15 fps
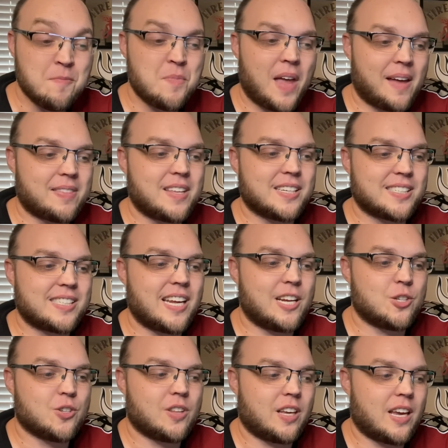at this
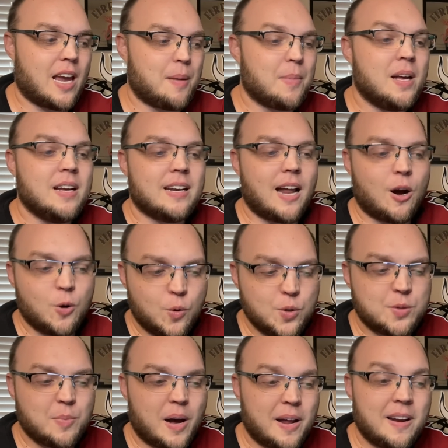stage of the game. Now,
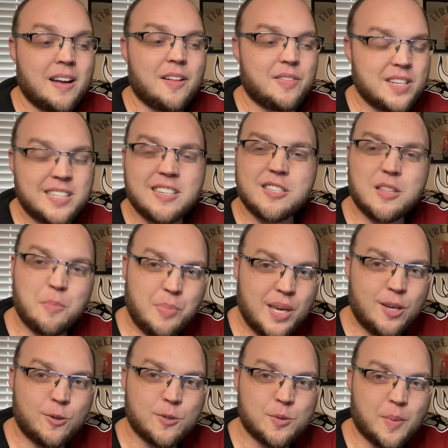Usman, this is the
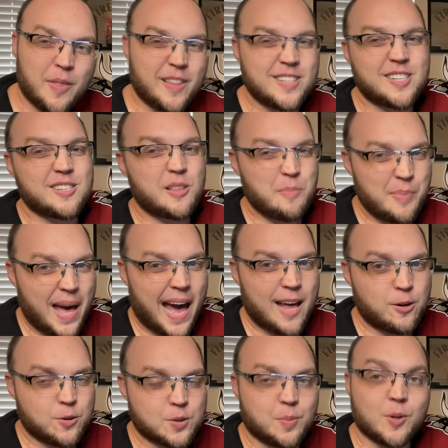B Usman. This is the bad
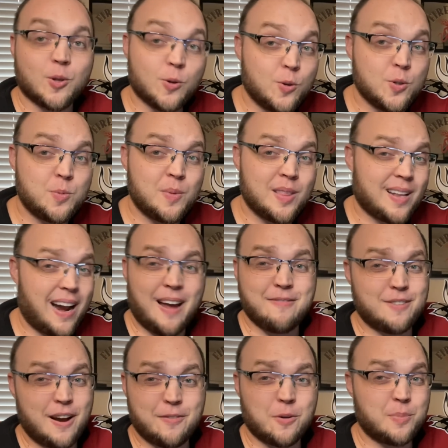Usman. The Usman that I've
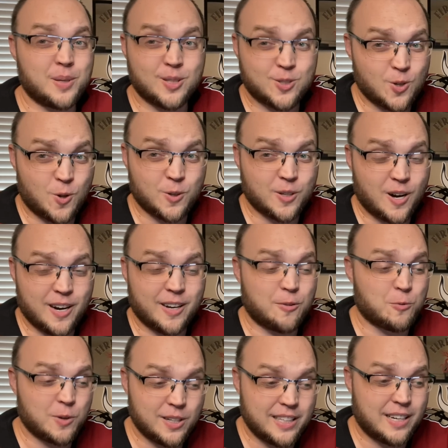never been sold on
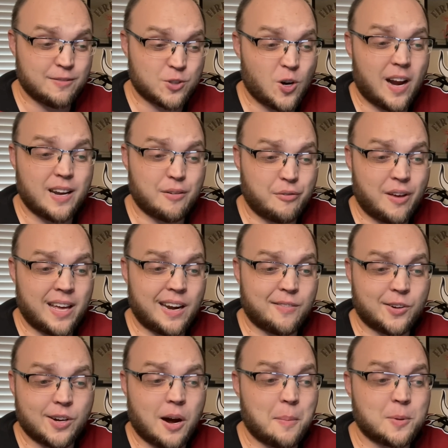and really have tried to fade
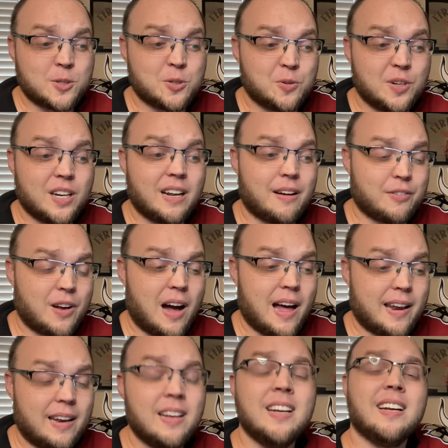every opportunity I've
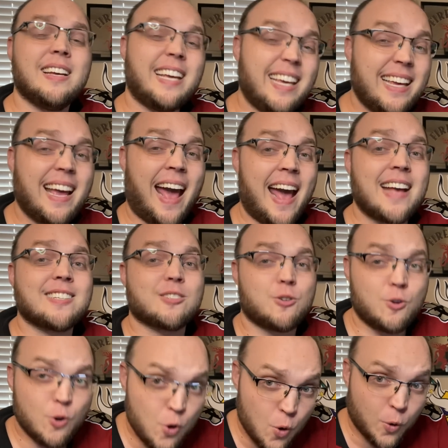gotten. He has
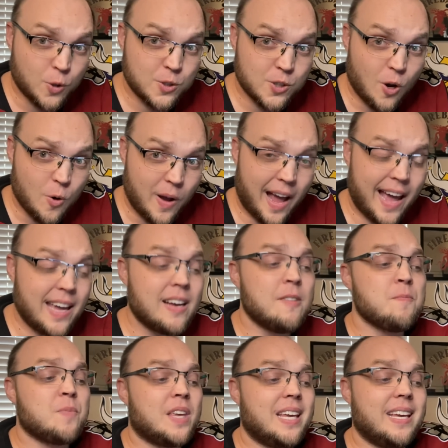nukes, okay?
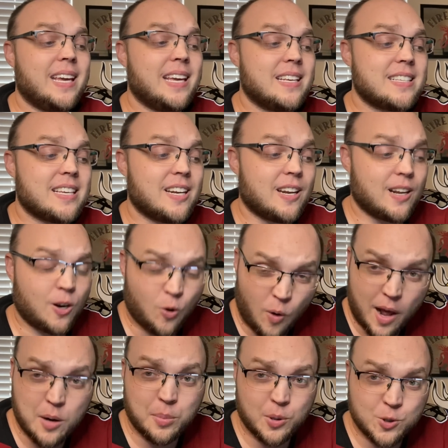He is in
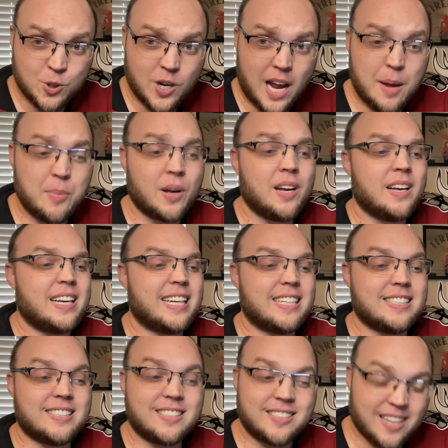incredible shape.
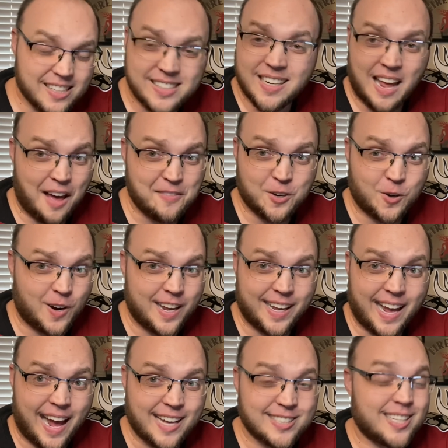He doesn't have a great
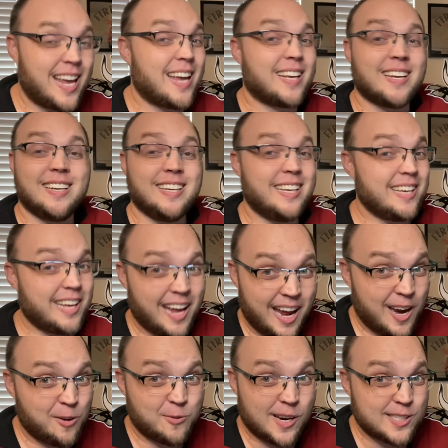gas tank. He
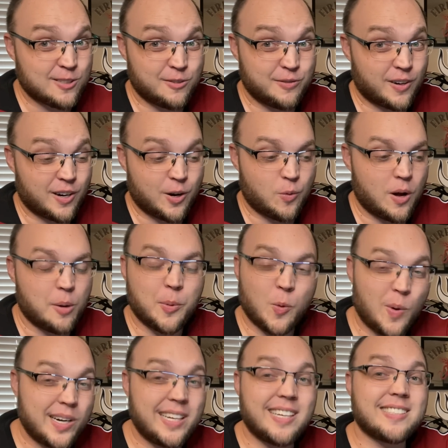can't wrestle very well, but
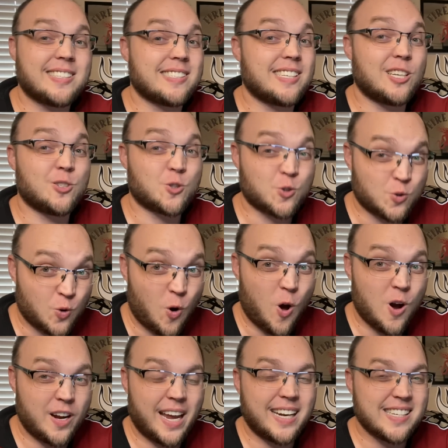what he is he's
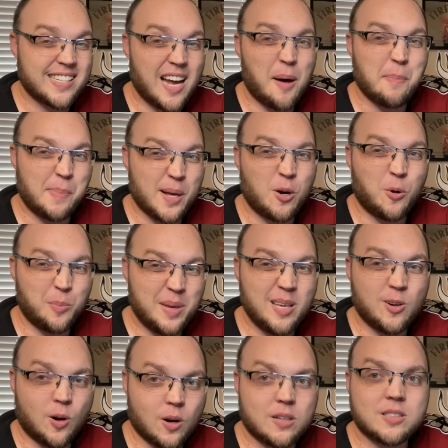strong and he's got big old meat
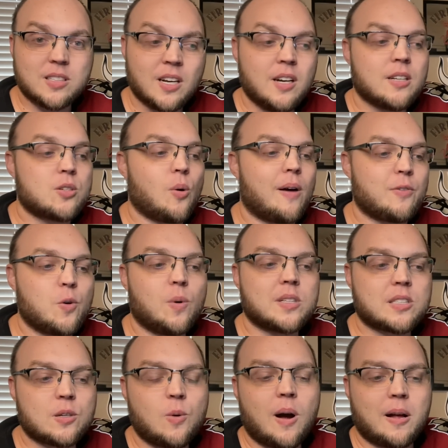hooks. So every
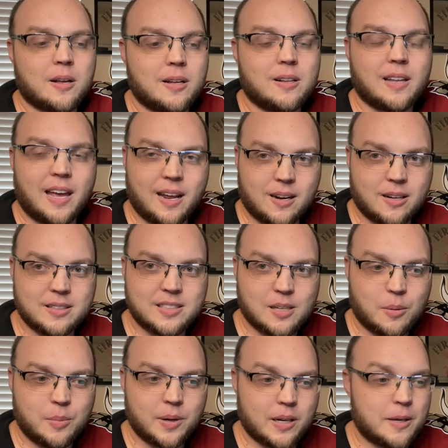once in a while he'll land on
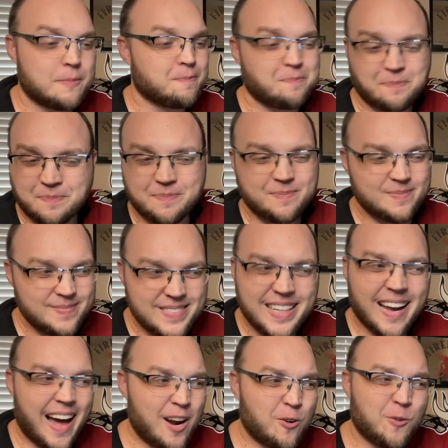somebody. I